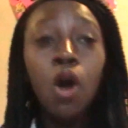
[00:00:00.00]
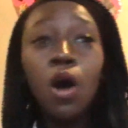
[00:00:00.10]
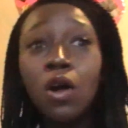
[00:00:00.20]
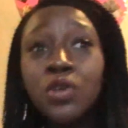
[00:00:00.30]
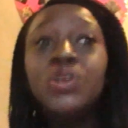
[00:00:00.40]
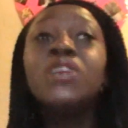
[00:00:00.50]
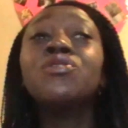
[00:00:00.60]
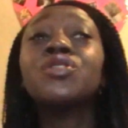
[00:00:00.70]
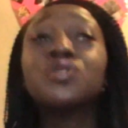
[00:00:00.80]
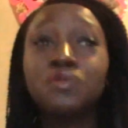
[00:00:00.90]
all you
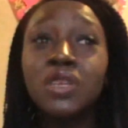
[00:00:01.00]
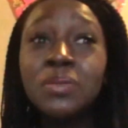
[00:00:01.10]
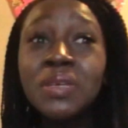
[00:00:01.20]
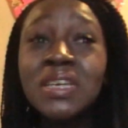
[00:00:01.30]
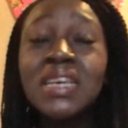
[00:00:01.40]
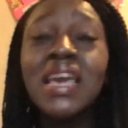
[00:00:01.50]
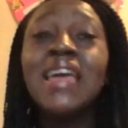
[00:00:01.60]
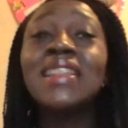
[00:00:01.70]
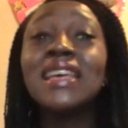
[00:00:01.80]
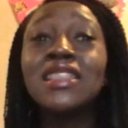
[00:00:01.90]
hear is screaming,
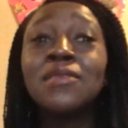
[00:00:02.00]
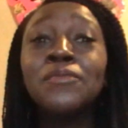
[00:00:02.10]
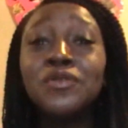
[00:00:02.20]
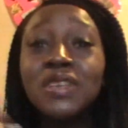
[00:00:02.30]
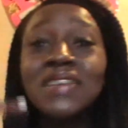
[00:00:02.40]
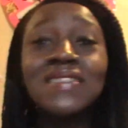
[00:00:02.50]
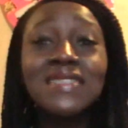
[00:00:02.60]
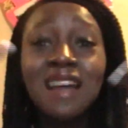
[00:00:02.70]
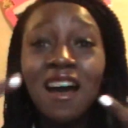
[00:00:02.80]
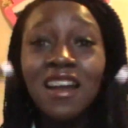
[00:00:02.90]
and like the music is
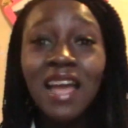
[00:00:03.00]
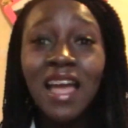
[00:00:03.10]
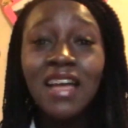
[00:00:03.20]
not,